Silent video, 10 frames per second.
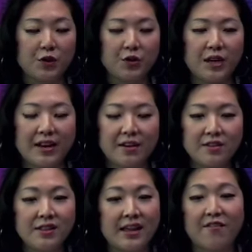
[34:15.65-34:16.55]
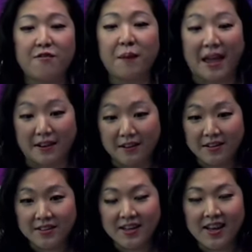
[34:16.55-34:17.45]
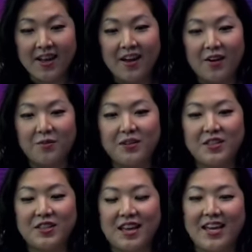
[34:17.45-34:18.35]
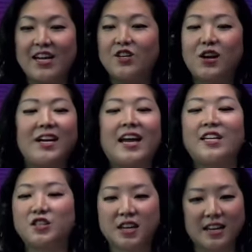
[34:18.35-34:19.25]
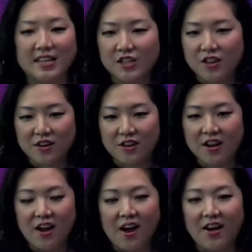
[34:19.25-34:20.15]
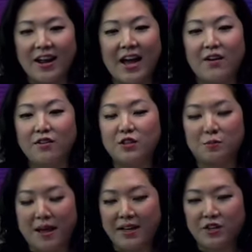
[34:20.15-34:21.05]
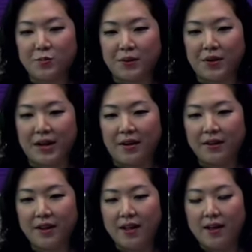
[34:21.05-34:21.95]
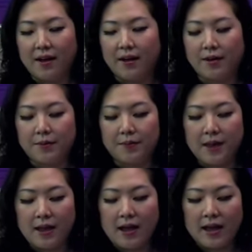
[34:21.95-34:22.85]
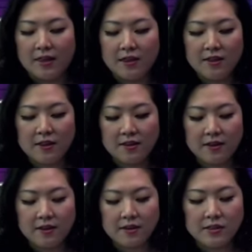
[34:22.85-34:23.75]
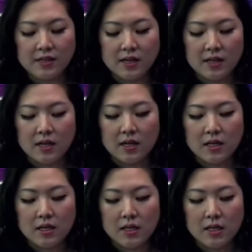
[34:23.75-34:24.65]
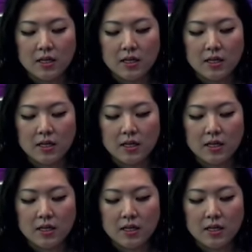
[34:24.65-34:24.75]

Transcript: creators, they have panels on which they try to educate each other on how to manage burnout. Um, I think that there's uh,